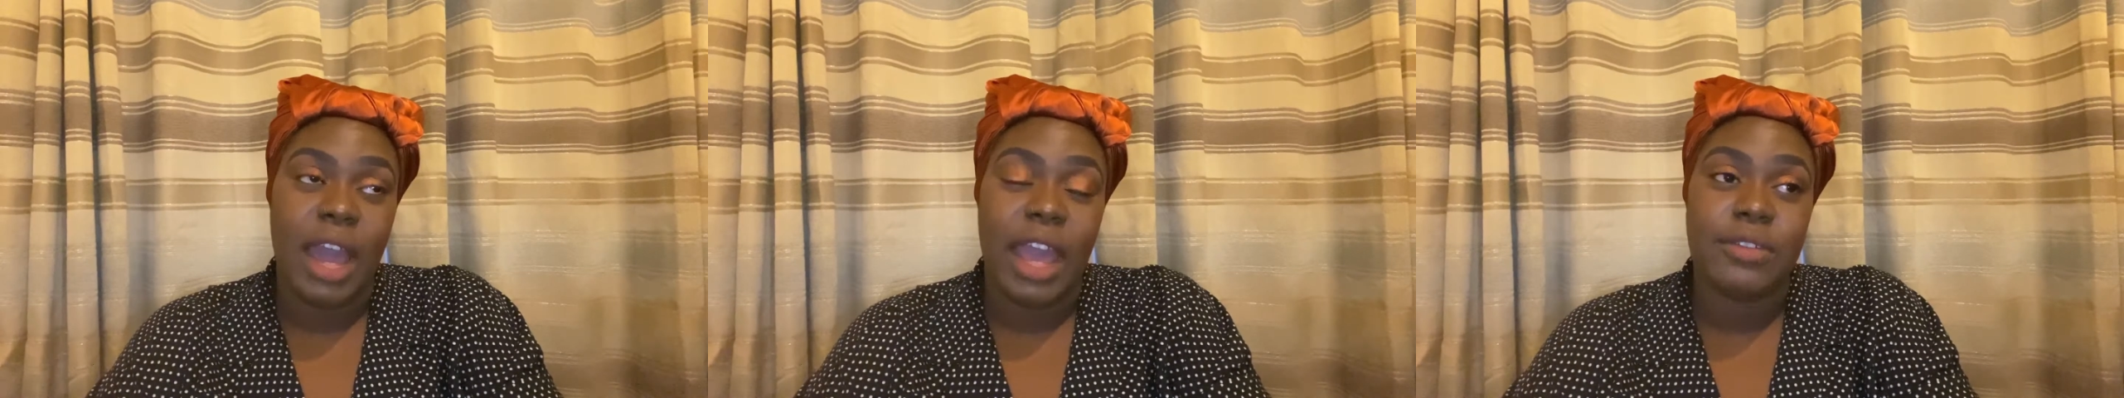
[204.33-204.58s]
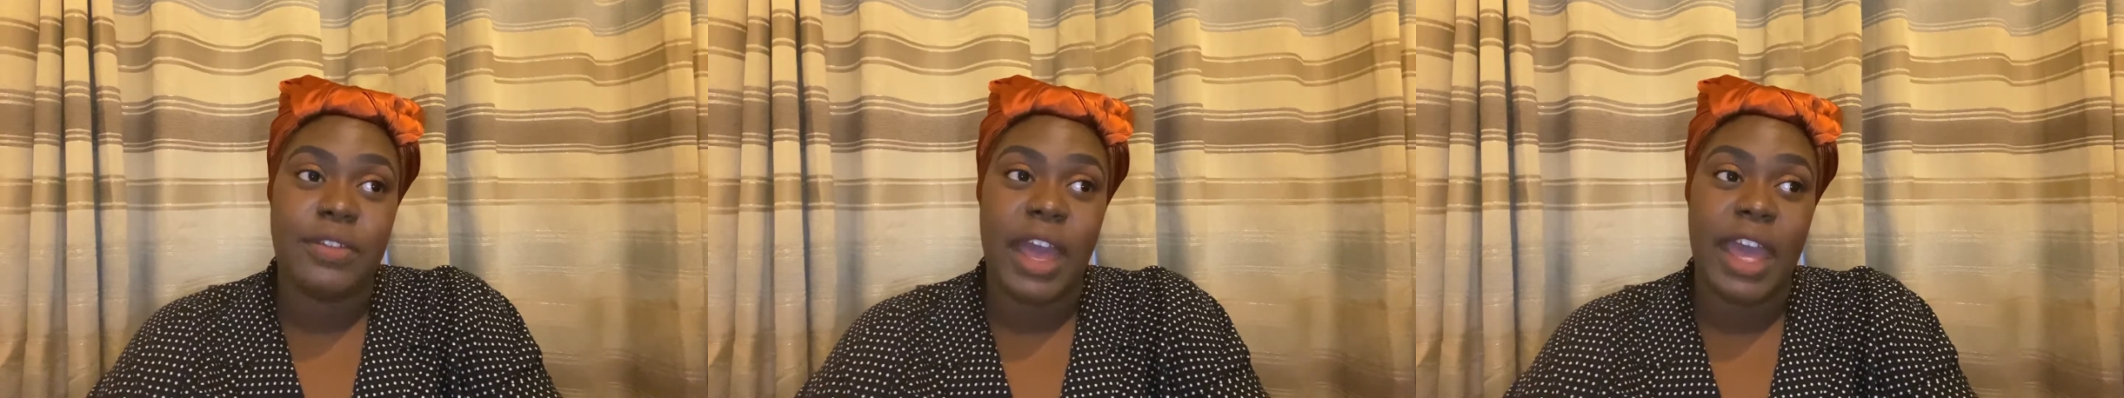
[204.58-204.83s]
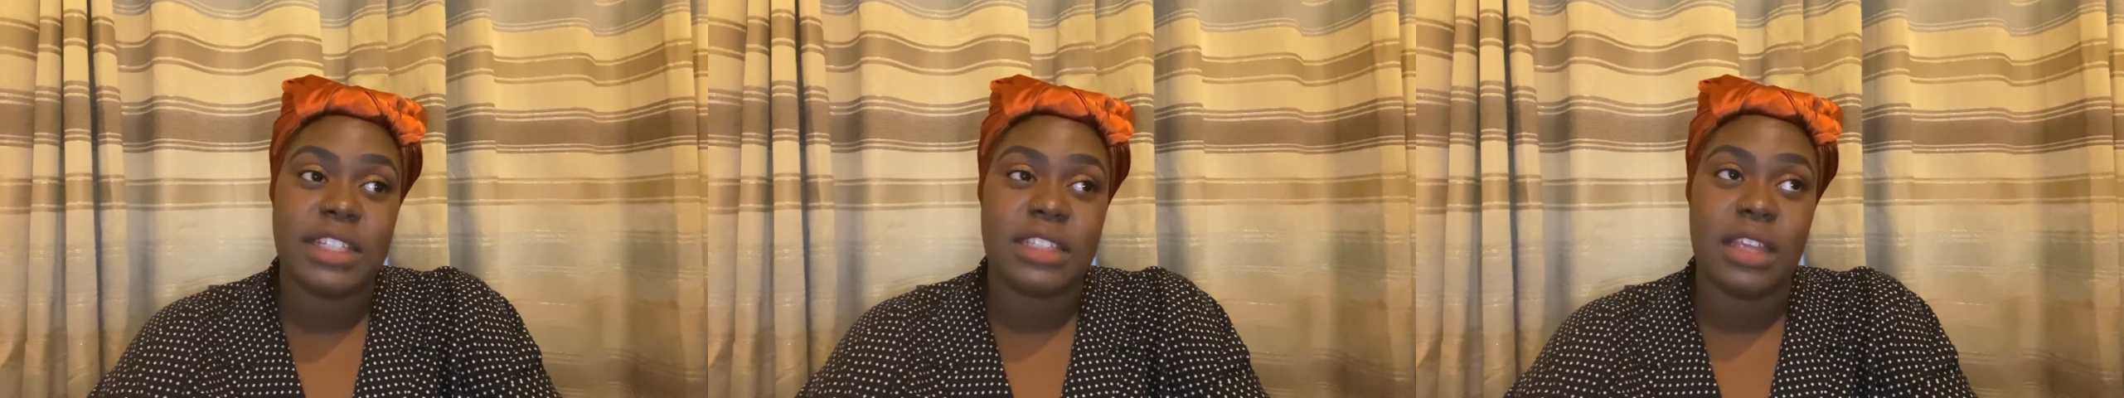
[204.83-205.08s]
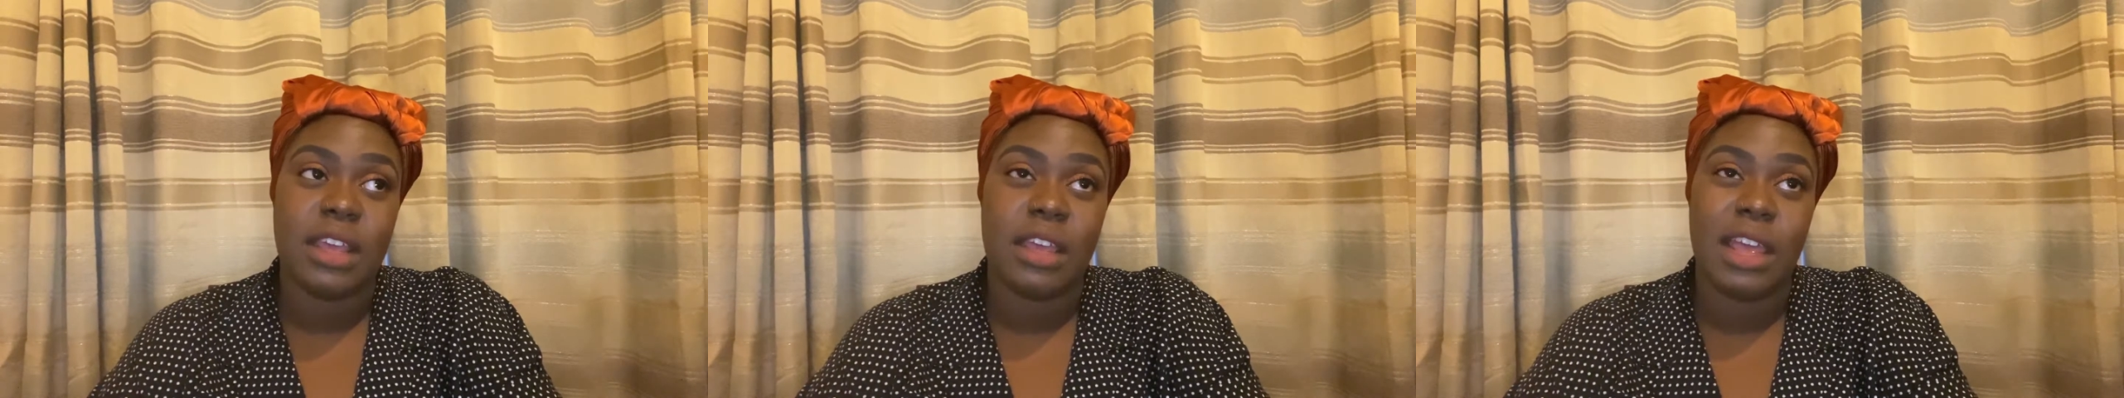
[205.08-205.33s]
I've had
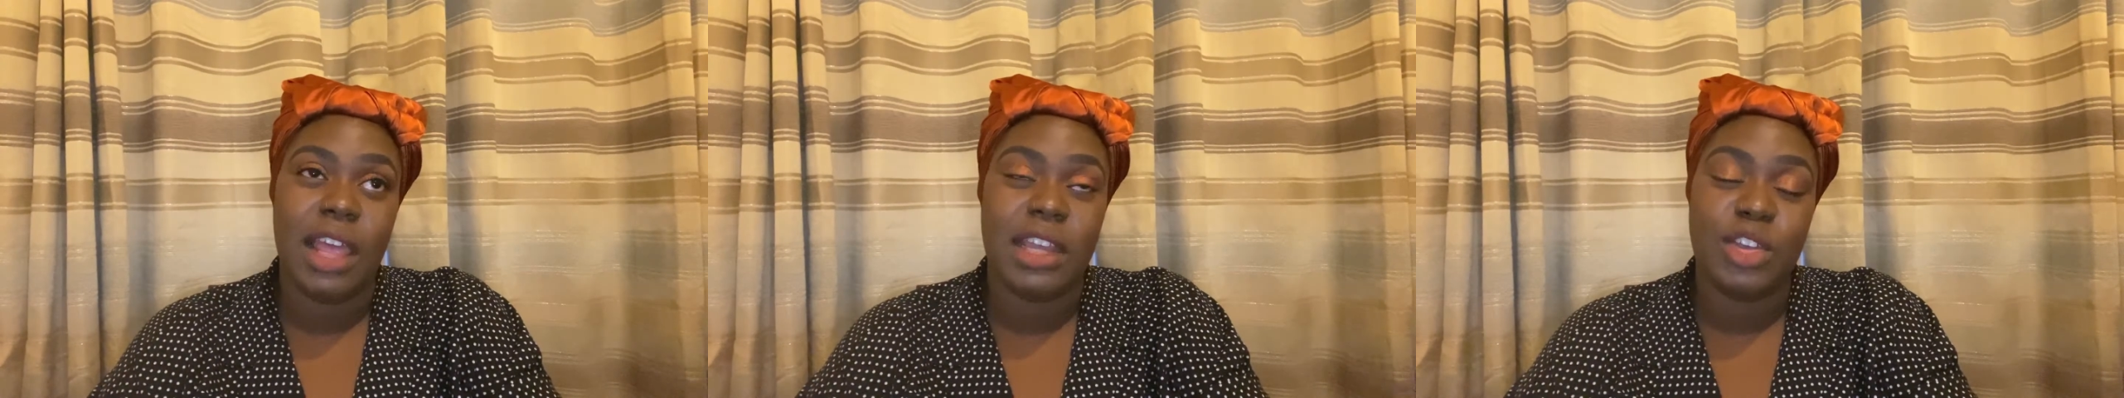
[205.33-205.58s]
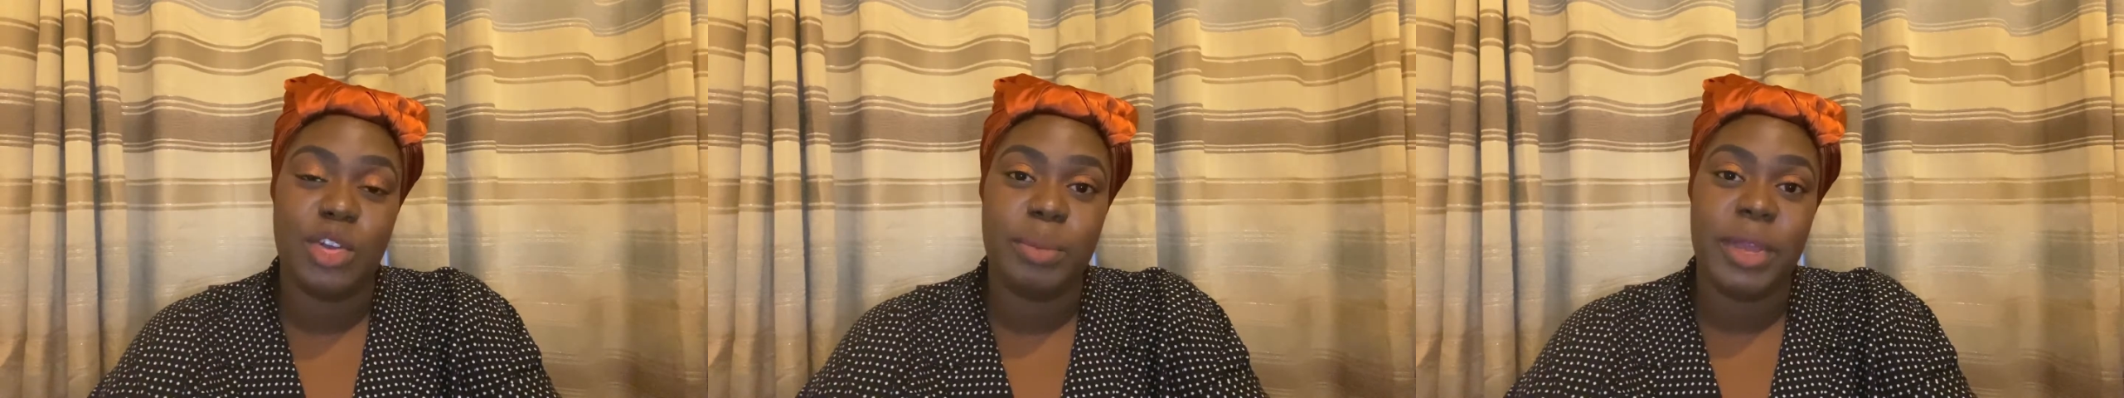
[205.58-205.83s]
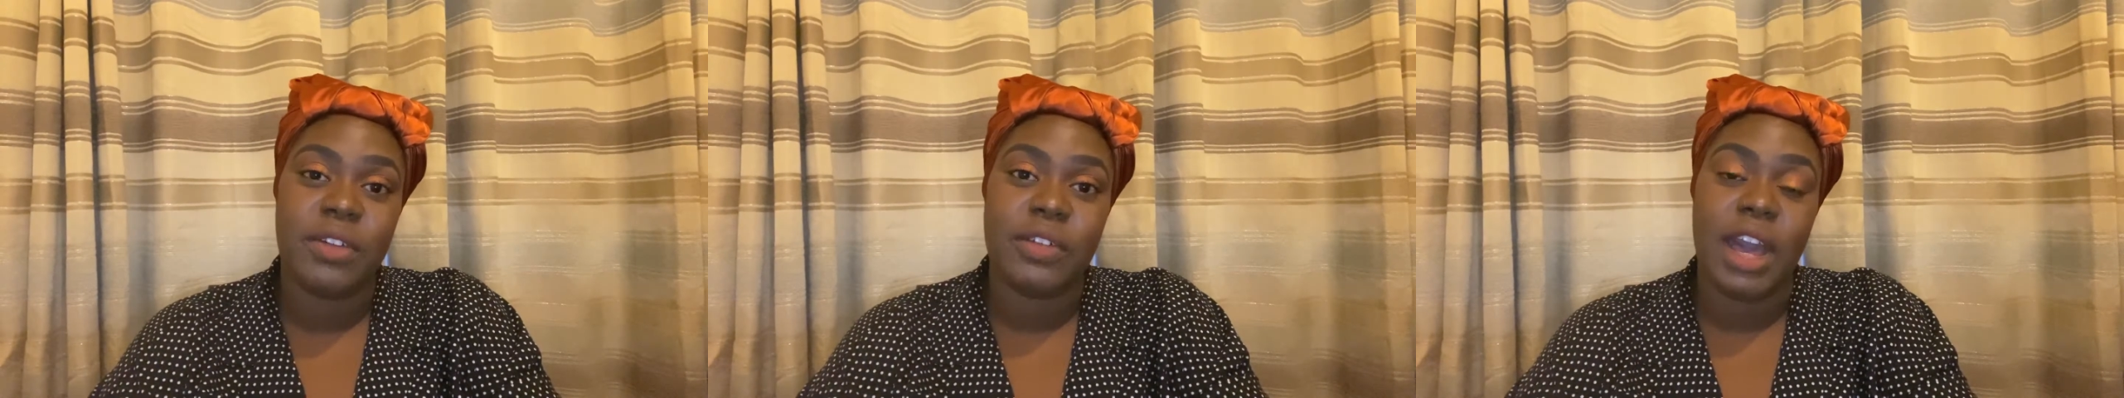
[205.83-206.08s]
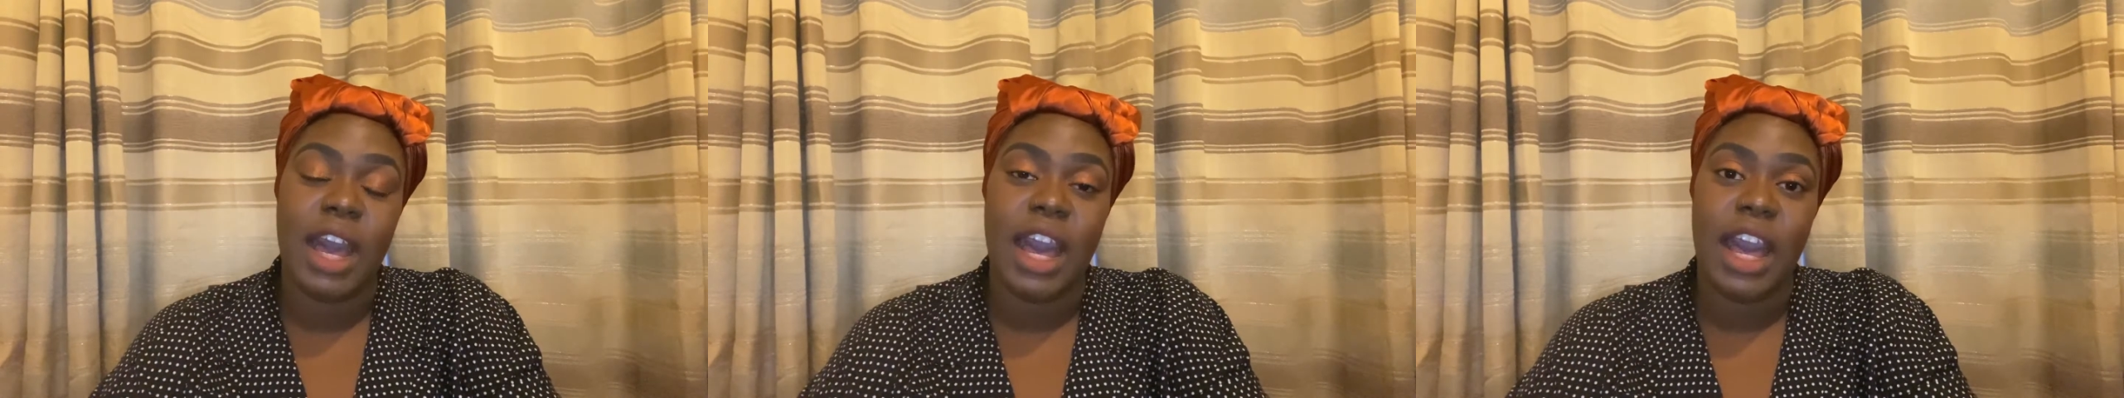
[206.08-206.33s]
a little bit of
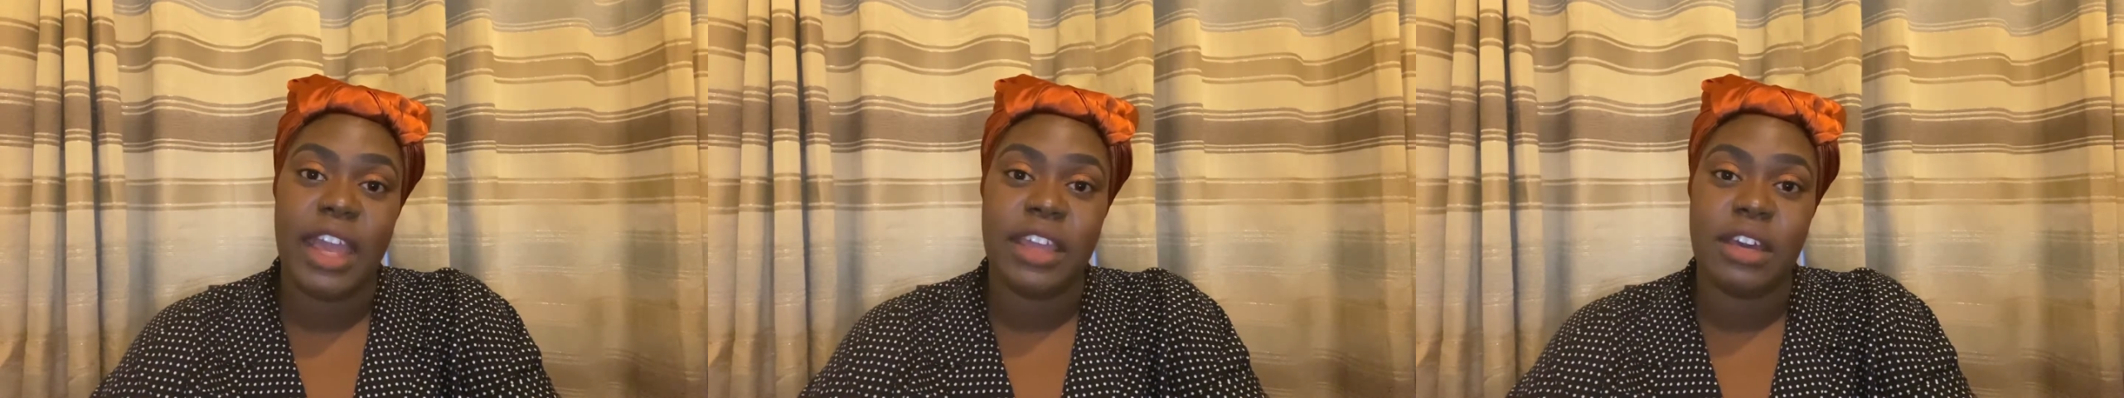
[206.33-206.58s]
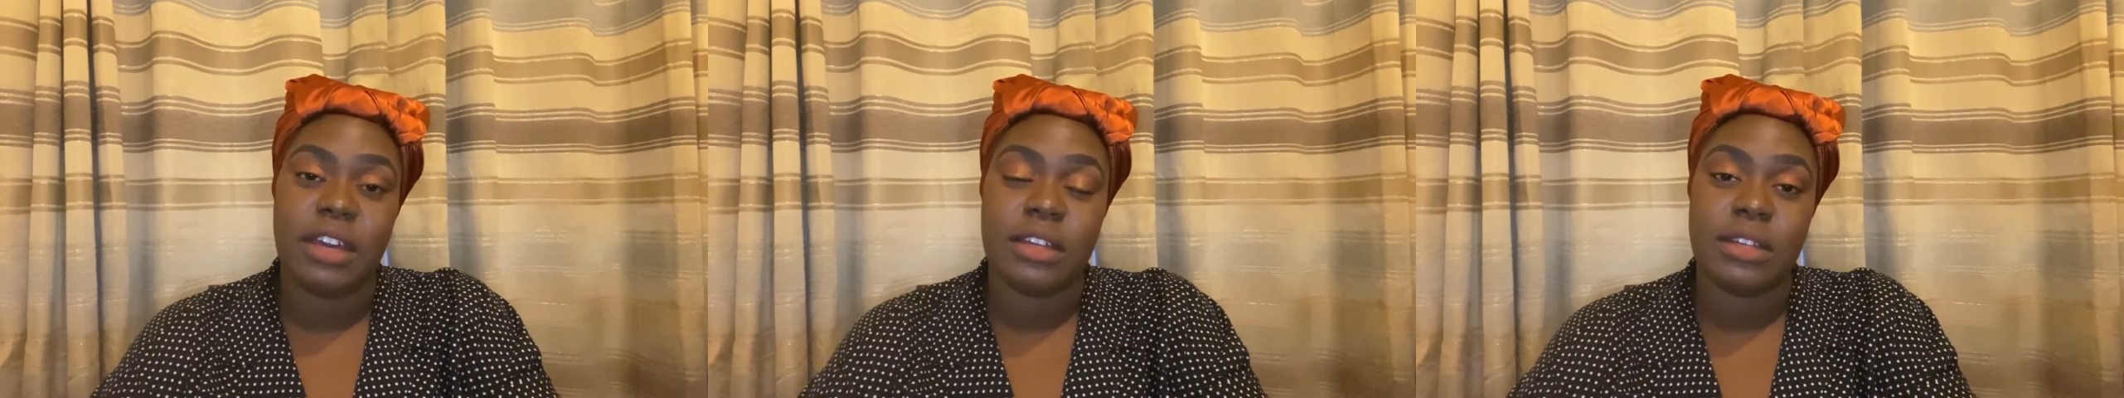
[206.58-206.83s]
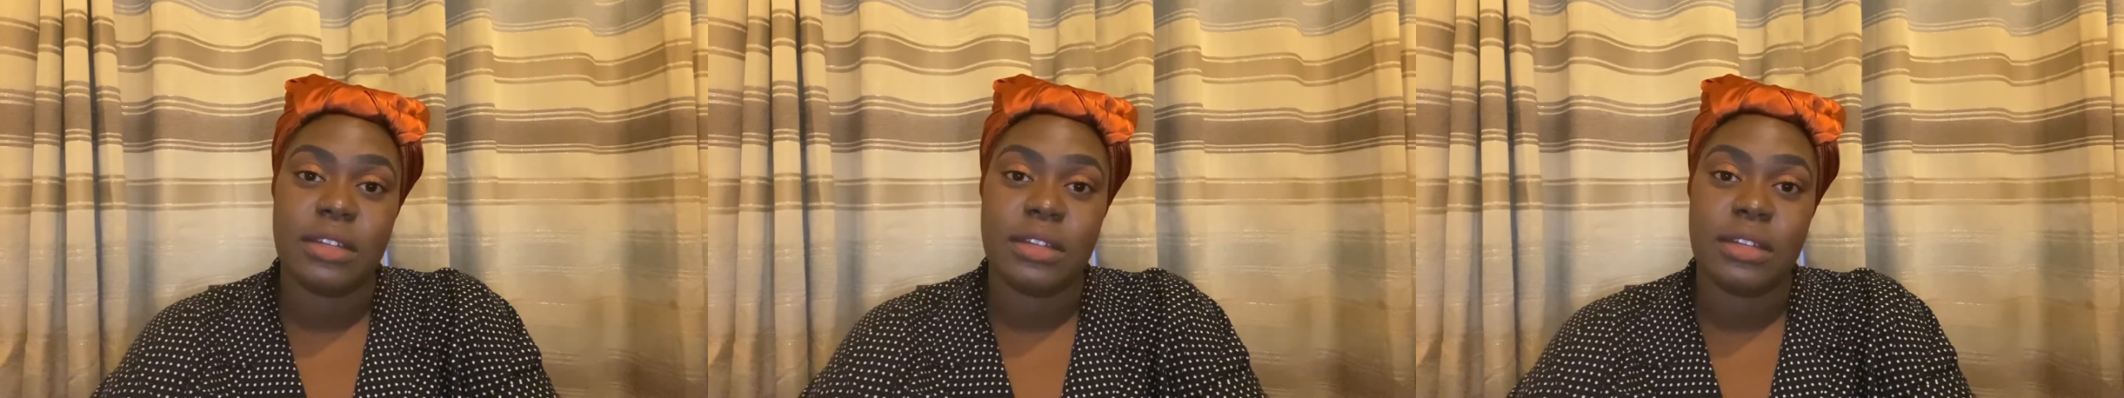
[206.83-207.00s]
a higher